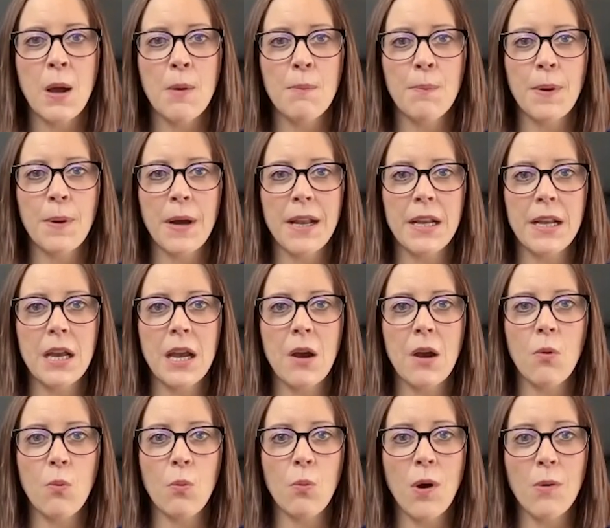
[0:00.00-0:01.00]
But
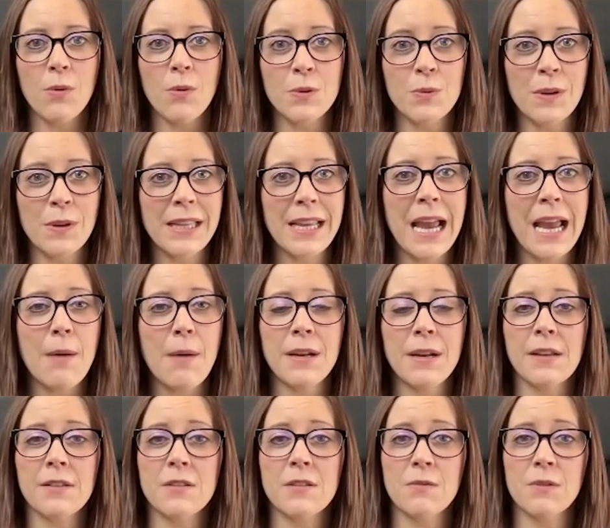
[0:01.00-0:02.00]
what was really happening
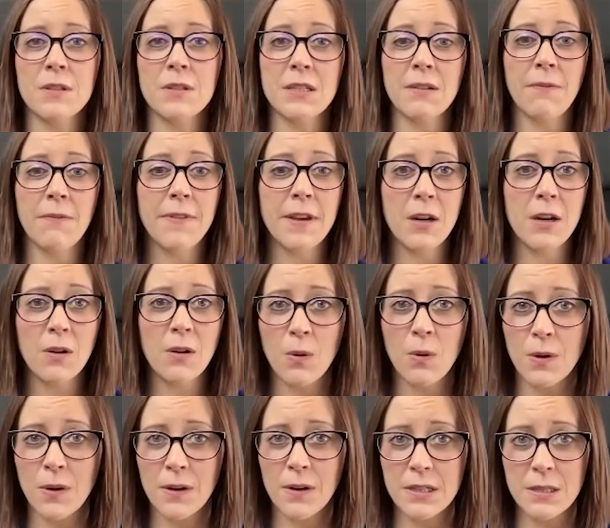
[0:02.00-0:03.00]
is there was severe
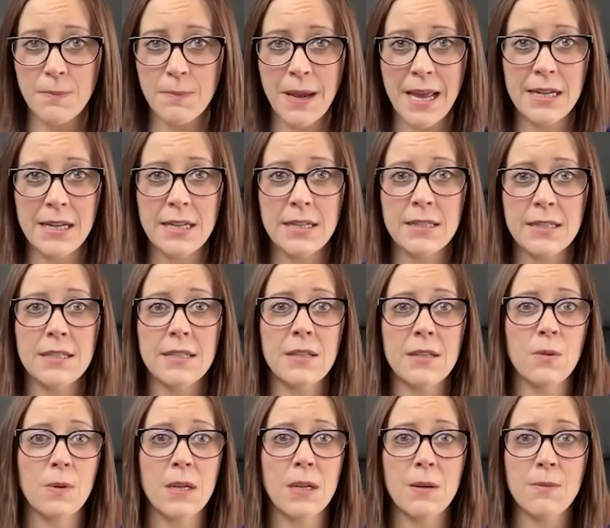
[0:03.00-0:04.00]
owner dependence.
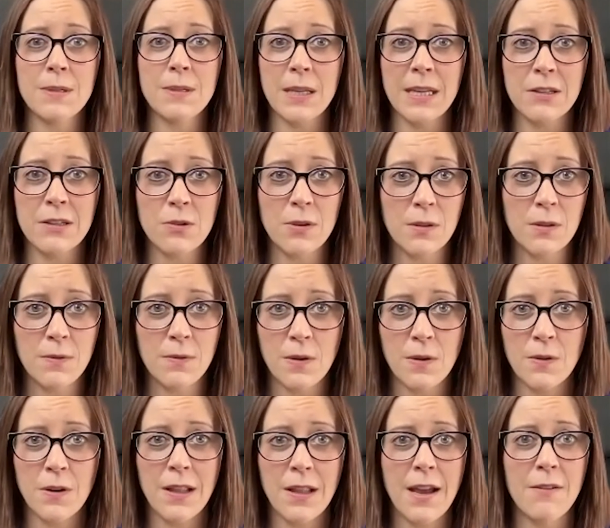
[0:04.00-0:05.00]
He was answering the phone
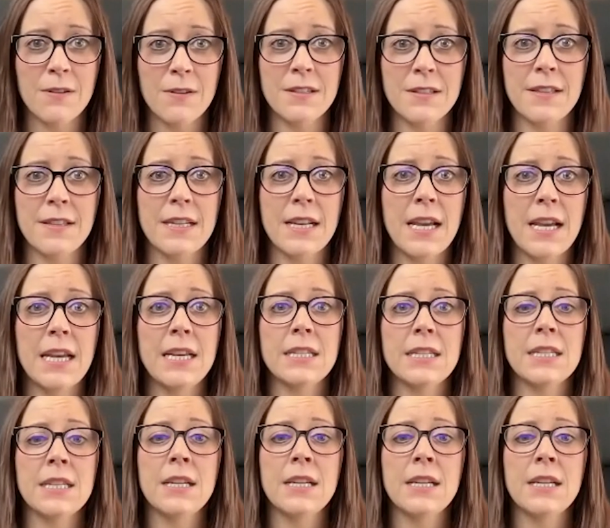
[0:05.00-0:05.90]
all hours of the night.